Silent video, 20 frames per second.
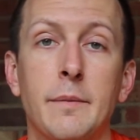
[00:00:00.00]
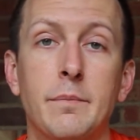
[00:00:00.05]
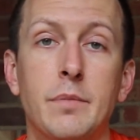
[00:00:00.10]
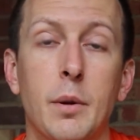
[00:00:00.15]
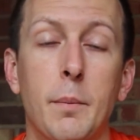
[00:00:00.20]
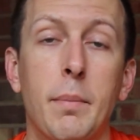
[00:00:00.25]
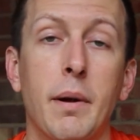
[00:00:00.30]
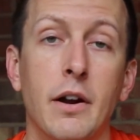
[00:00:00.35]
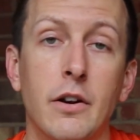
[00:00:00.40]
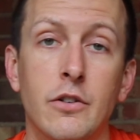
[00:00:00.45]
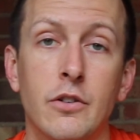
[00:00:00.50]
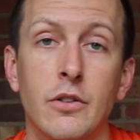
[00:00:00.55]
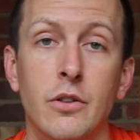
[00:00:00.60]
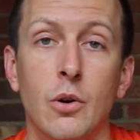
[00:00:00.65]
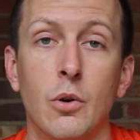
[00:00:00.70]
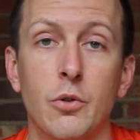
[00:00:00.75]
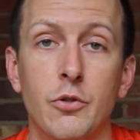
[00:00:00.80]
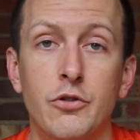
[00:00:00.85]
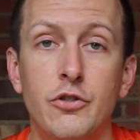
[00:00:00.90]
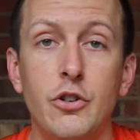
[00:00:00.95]
compared to the
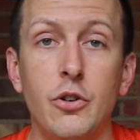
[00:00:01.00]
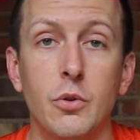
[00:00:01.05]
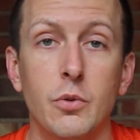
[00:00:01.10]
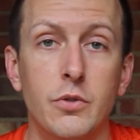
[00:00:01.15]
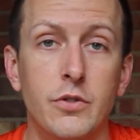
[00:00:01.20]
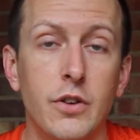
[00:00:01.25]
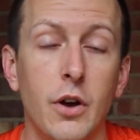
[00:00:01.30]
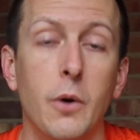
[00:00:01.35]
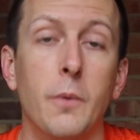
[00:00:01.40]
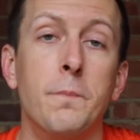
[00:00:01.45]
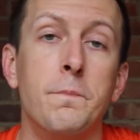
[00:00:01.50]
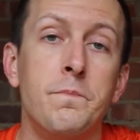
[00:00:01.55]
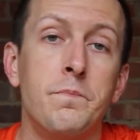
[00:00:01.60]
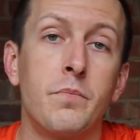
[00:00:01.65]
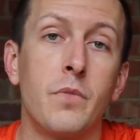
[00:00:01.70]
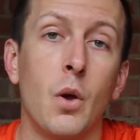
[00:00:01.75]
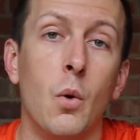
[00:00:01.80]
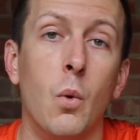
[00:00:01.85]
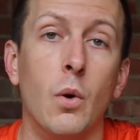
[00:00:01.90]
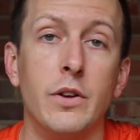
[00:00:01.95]
old shoe. So
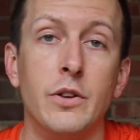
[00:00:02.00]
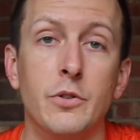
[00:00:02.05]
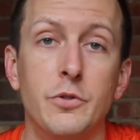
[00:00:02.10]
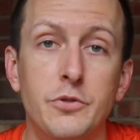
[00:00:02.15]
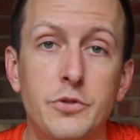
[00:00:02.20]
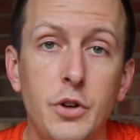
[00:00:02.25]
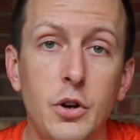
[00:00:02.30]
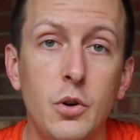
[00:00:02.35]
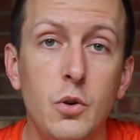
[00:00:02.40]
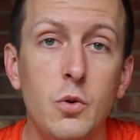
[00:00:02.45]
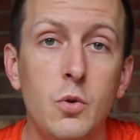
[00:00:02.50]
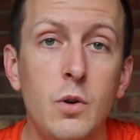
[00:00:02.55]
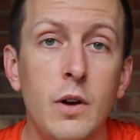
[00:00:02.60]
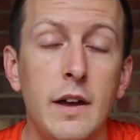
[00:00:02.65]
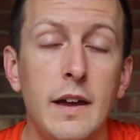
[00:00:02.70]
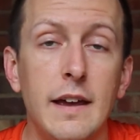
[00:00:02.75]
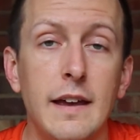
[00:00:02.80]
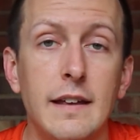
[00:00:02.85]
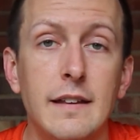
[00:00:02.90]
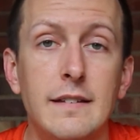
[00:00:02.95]
what you'll do
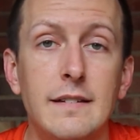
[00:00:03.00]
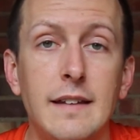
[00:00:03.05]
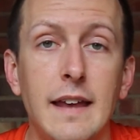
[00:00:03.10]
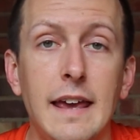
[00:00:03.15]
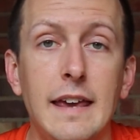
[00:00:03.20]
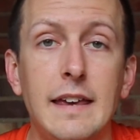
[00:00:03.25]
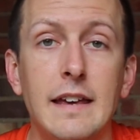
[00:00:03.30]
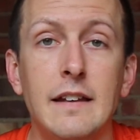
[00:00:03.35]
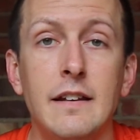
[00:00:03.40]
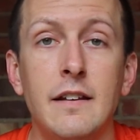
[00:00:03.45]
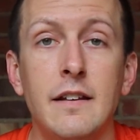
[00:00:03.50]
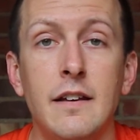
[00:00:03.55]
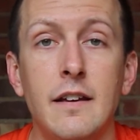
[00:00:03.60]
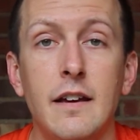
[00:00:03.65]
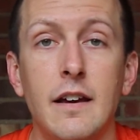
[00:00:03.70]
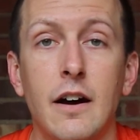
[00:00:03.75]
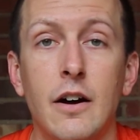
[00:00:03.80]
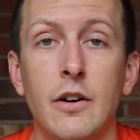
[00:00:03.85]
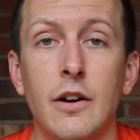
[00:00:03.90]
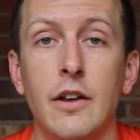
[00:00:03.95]
is take it
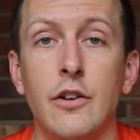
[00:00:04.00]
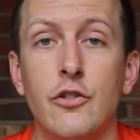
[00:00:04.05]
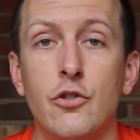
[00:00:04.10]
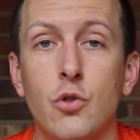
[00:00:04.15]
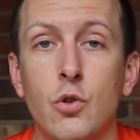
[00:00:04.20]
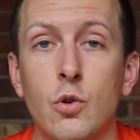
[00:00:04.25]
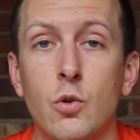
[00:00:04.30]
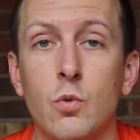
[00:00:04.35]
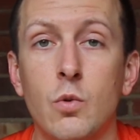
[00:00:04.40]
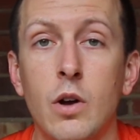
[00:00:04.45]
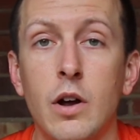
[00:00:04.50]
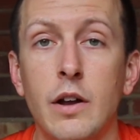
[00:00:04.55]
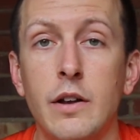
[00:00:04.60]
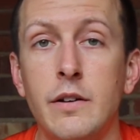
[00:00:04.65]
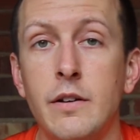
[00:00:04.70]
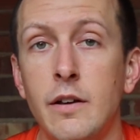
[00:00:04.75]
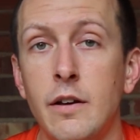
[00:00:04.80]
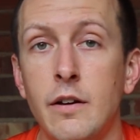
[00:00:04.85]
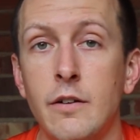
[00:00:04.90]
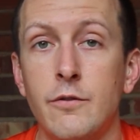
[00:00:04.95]
on a short
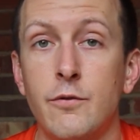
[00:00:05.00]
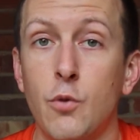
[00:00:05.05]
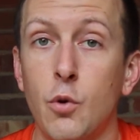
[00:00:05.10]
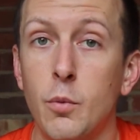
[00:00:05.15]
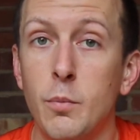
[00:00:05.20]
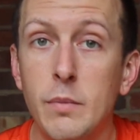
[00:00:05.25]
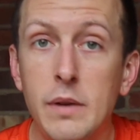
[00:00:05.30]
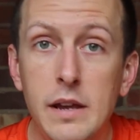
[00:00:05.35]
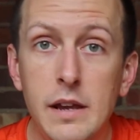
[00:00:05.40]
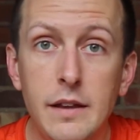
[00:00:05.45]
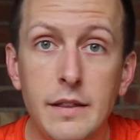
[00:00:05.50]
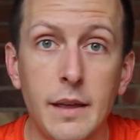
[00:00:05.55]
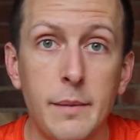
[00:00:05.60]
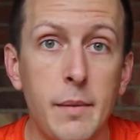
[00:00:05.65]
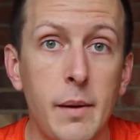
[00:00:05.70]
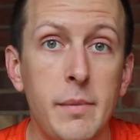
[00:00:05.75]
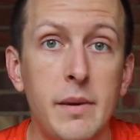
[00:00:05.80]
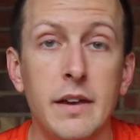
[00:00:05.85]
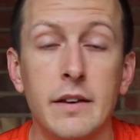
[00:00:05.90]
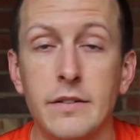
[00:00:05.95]
run. For me, that
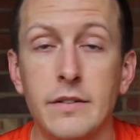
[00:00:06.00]
maybe